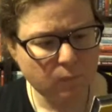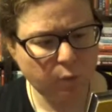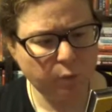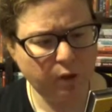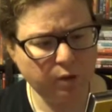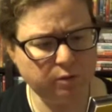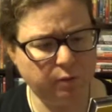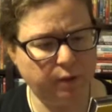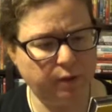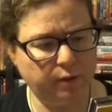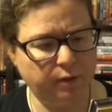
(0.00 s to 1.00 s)
We also on
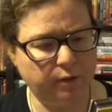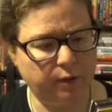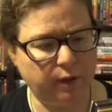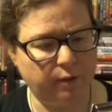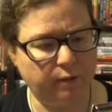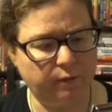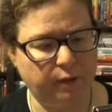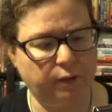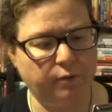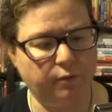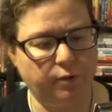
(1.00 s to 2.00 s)
here have an
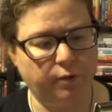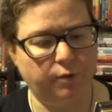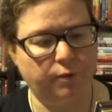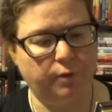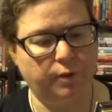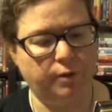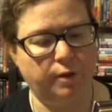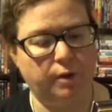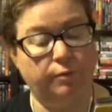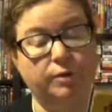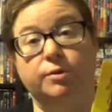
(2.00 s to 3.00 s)
interview with
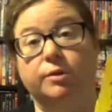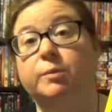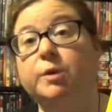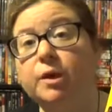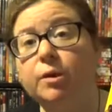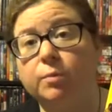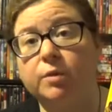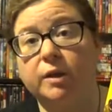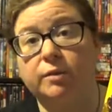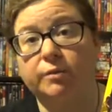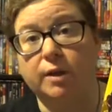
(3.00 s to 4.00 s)
Richard Liberty, who
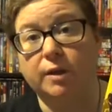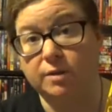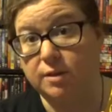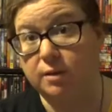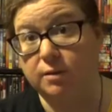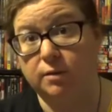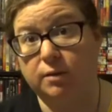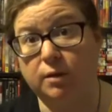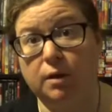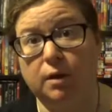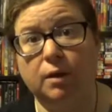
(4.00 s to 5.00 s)
played the Frankenstein
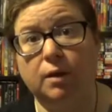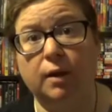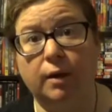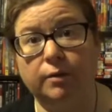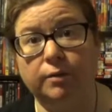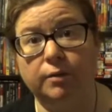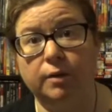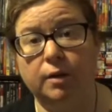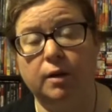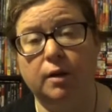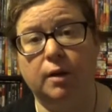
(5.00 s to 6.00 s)
character,
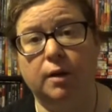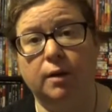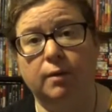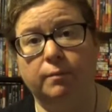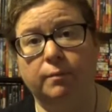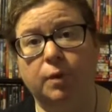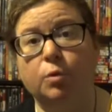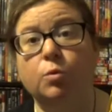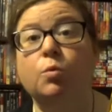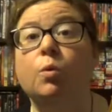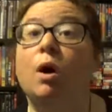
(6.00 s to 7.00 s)

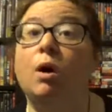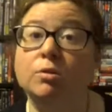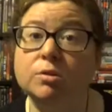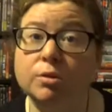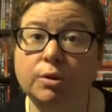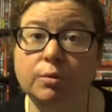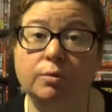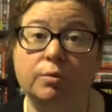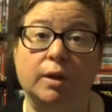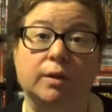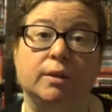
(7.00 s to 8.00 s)
who also you will
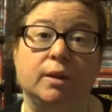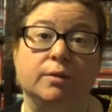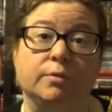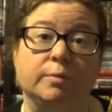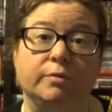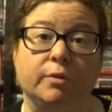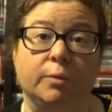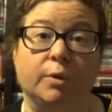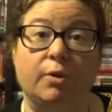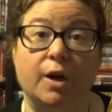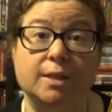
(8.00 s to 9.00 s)
recognize from the film The
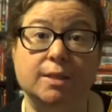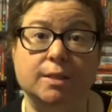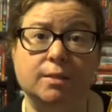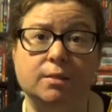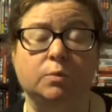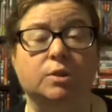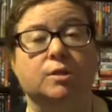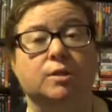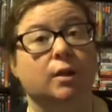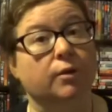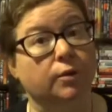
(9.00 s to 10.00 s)
Crazies, which is
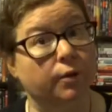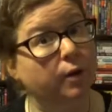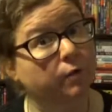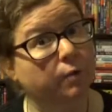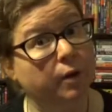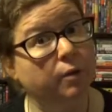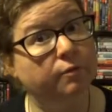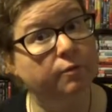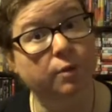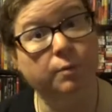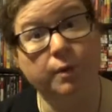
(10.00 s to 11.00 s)
another great Romero
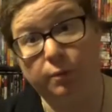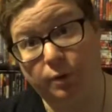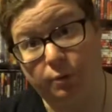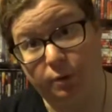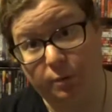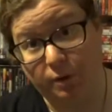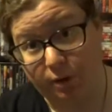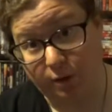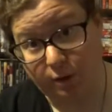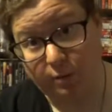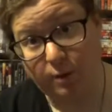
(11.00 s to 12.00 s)
film that we will be
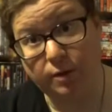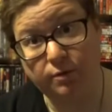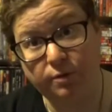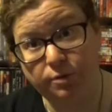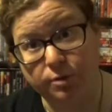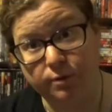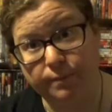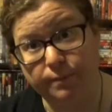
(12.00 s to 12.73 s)
talking about in the future.